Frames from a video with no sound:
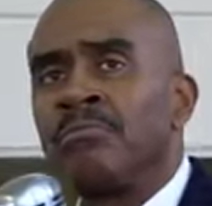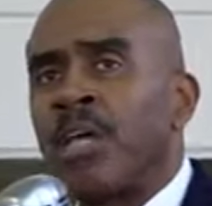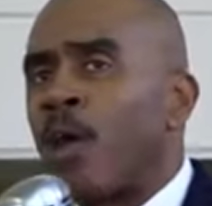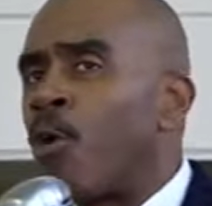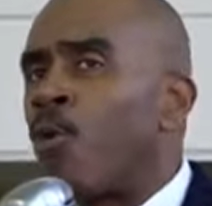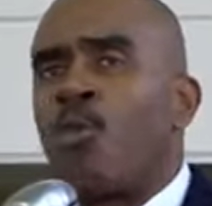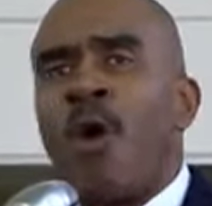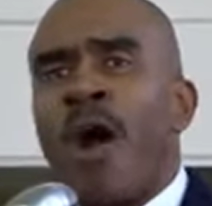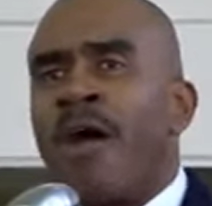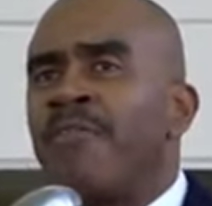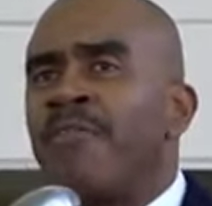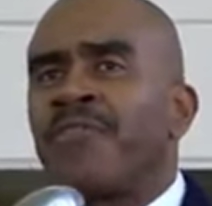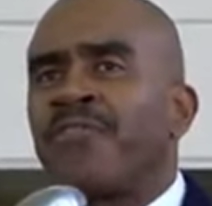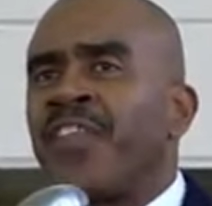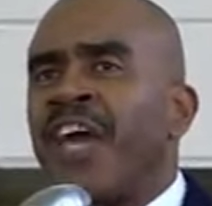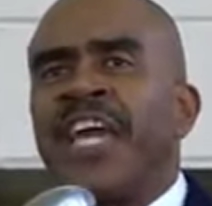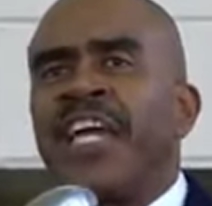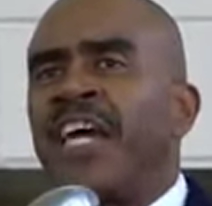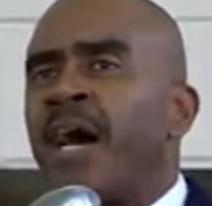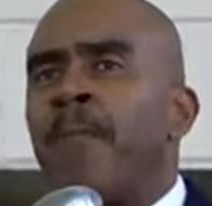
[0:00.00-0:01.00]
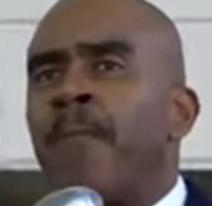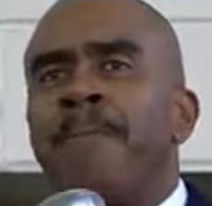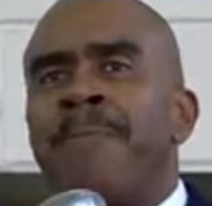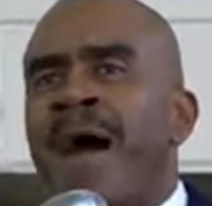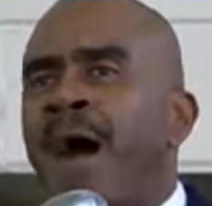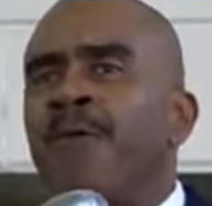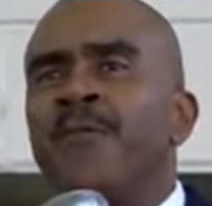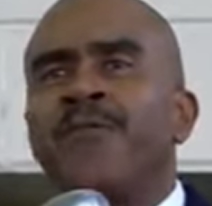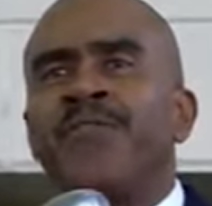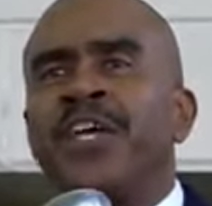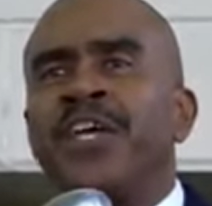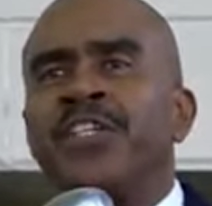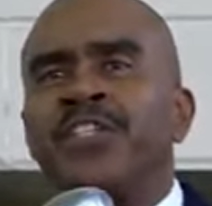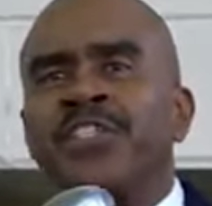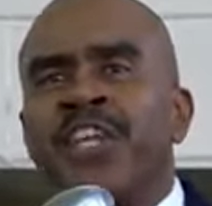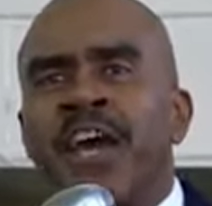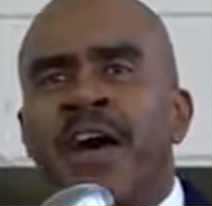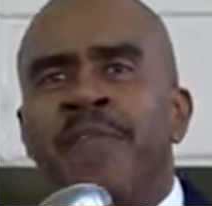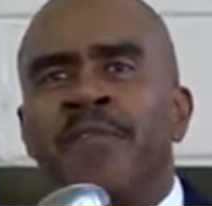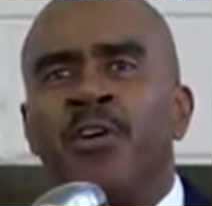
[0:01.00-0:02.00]
The one thing about the
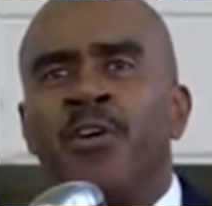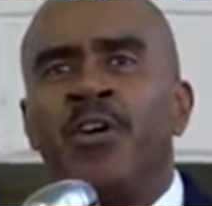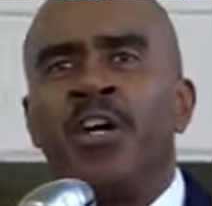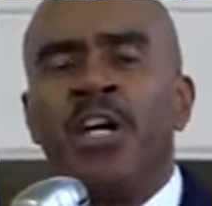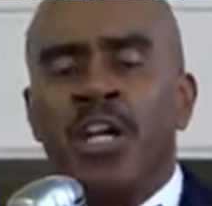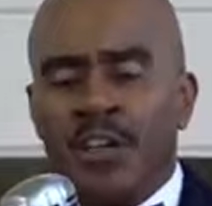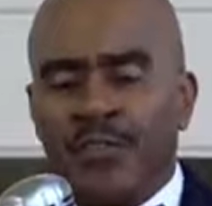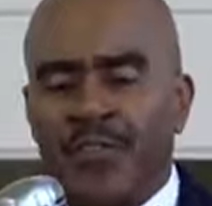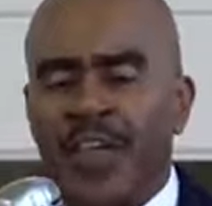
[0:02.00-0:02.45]
devil